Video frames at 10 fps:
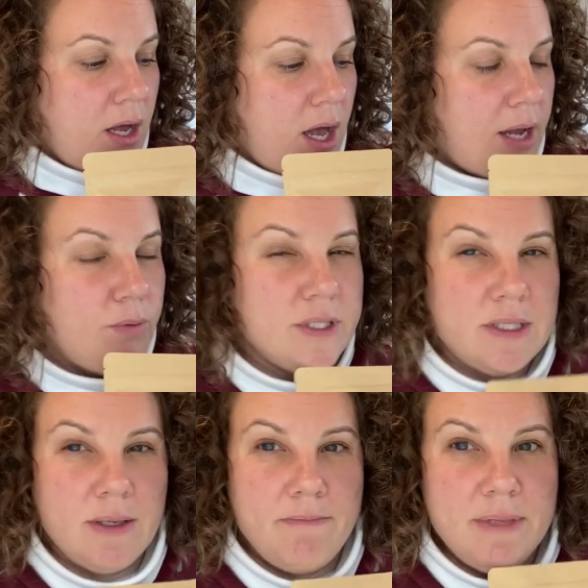I
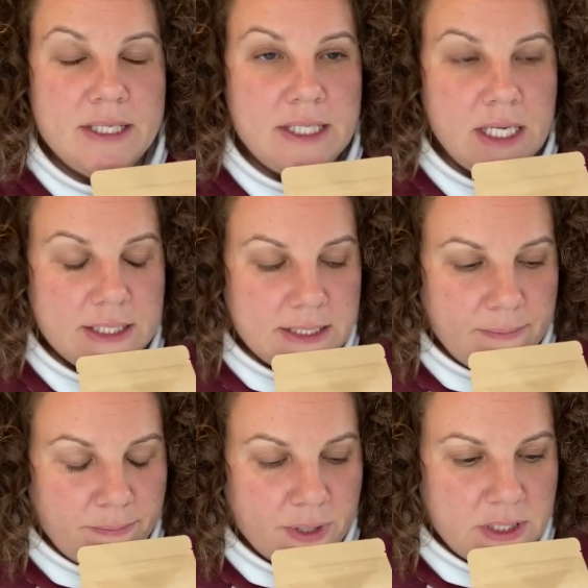was missing
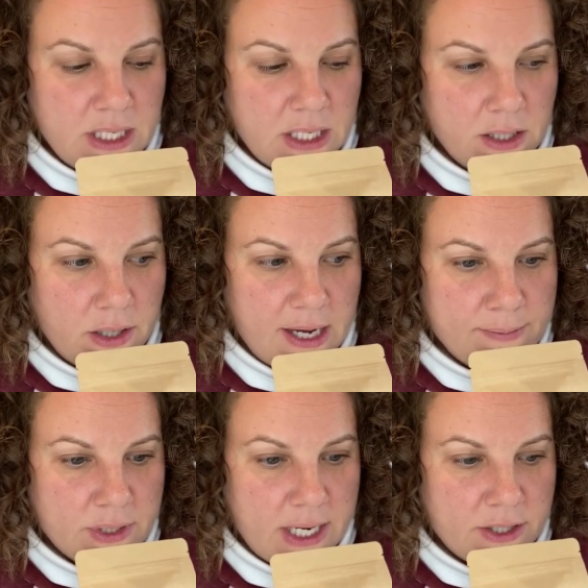some particular
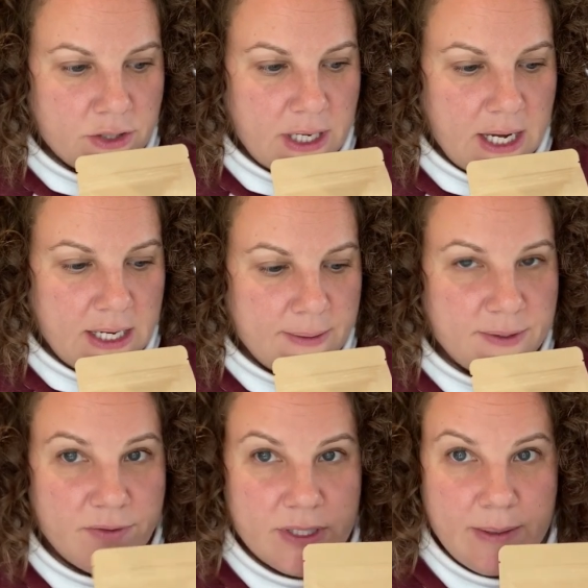haberdashery items
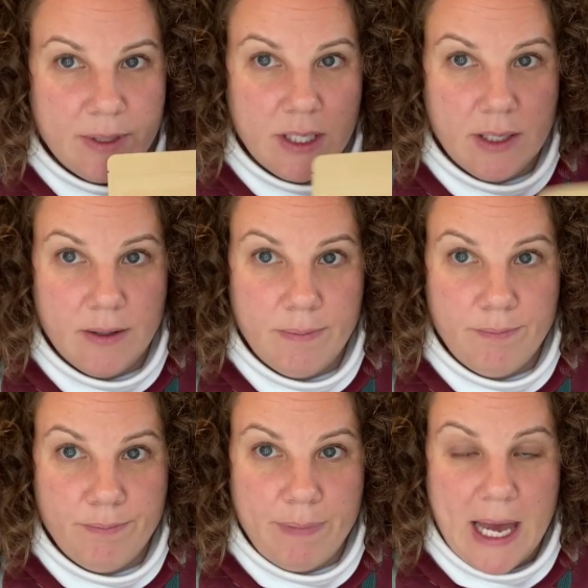for some of the
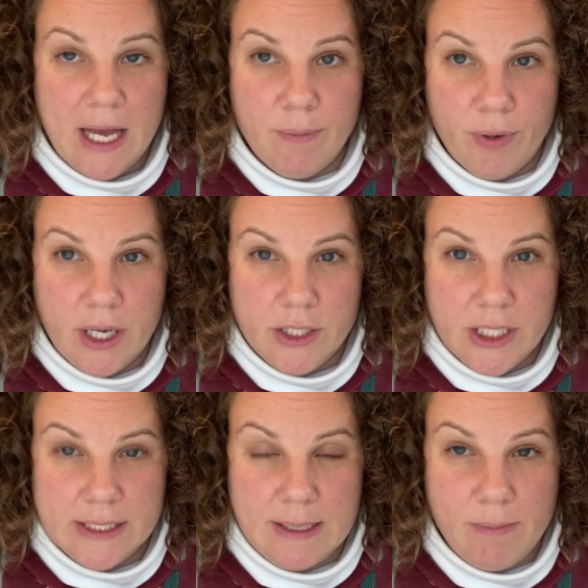bag
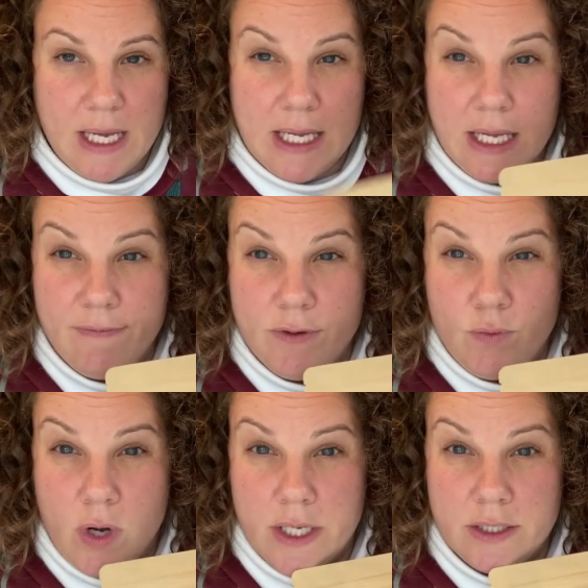projects I'm making. If you
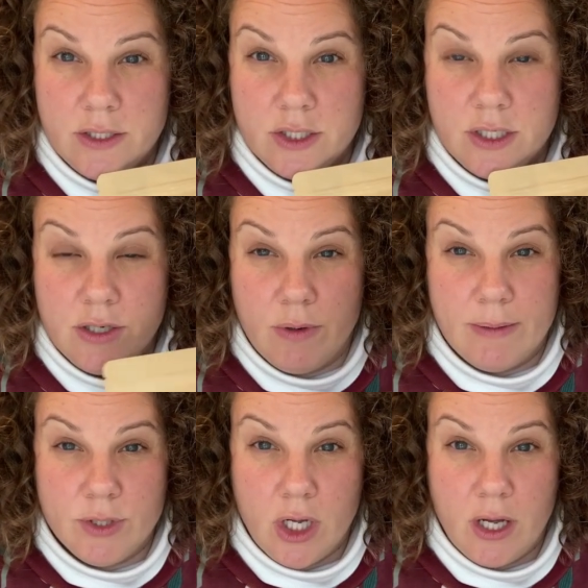want to know what
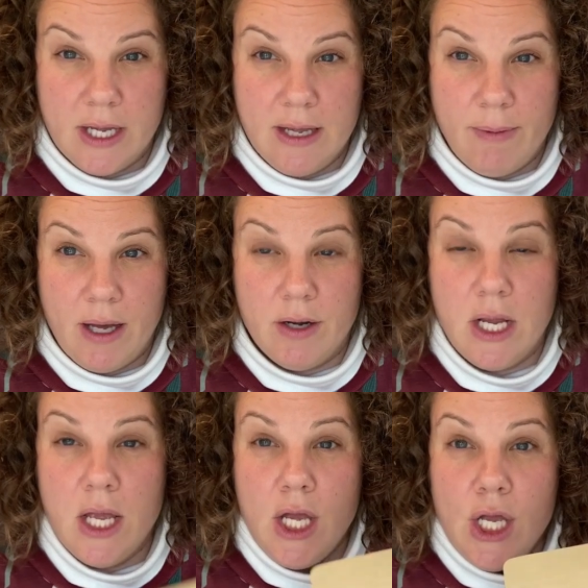I'm talking about,
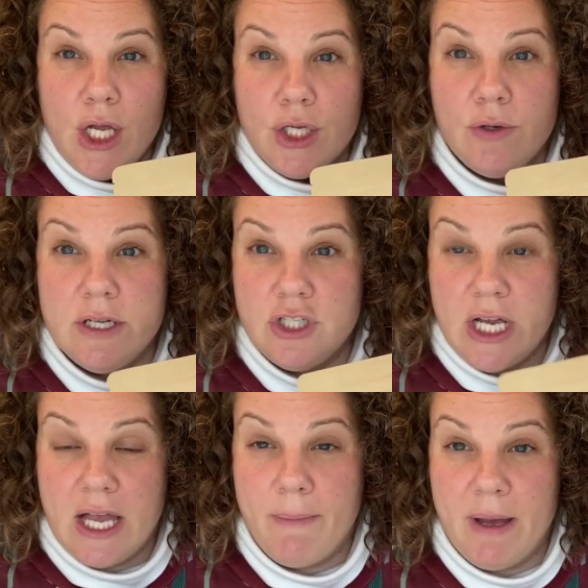you can
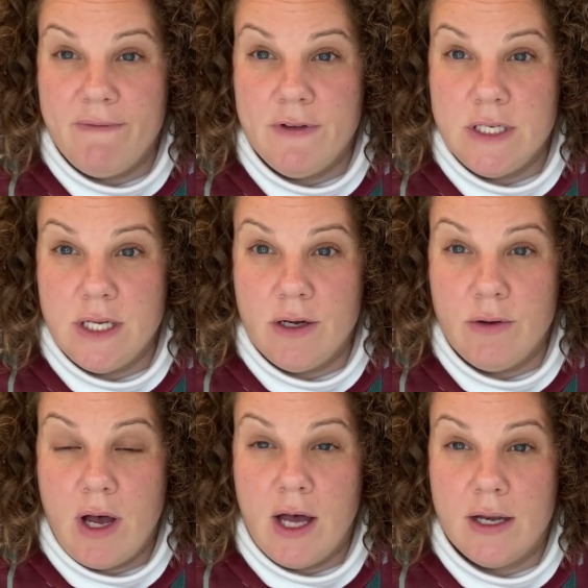check out my video
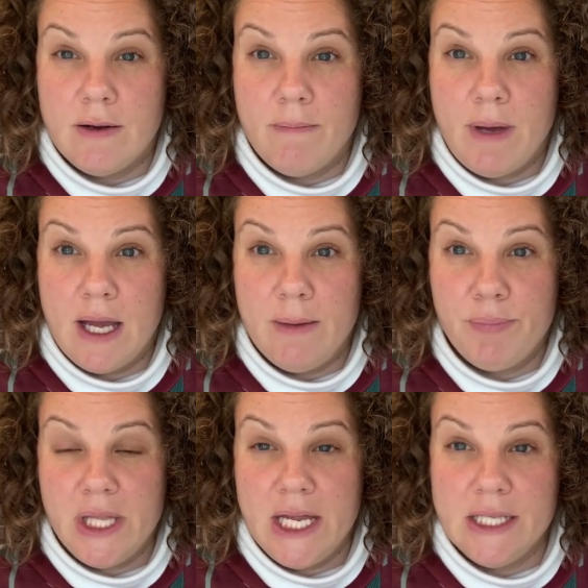on my
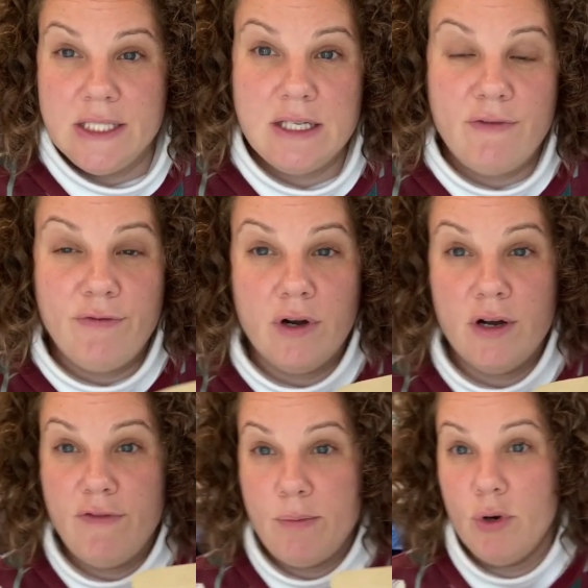plans for
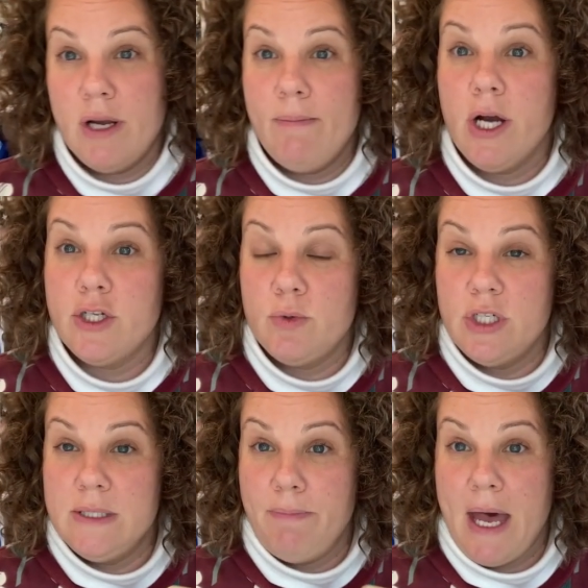February and March, which
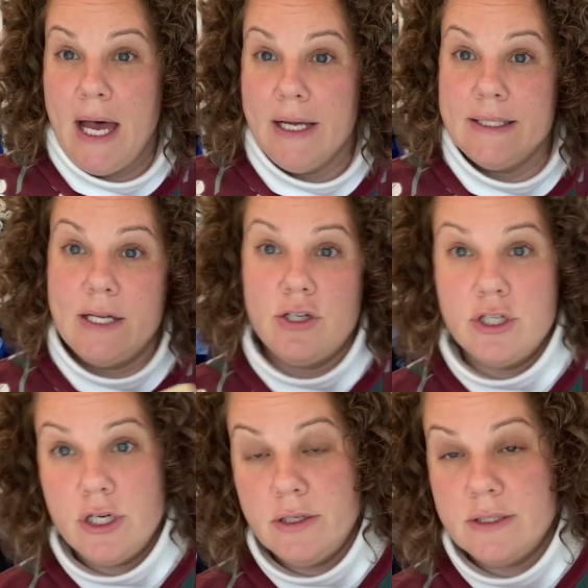is bags and
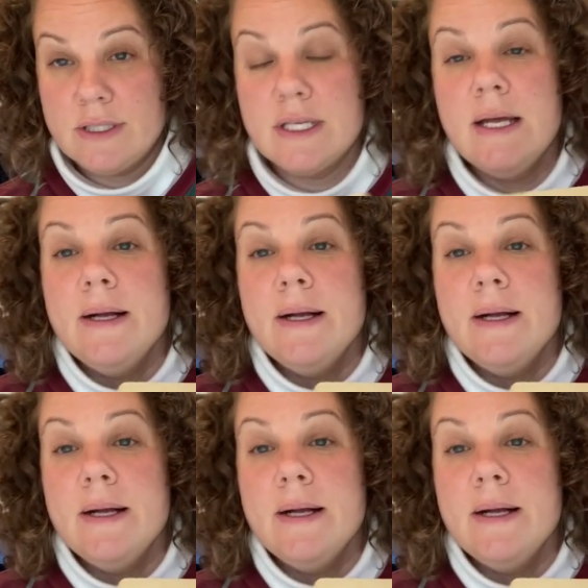shirts.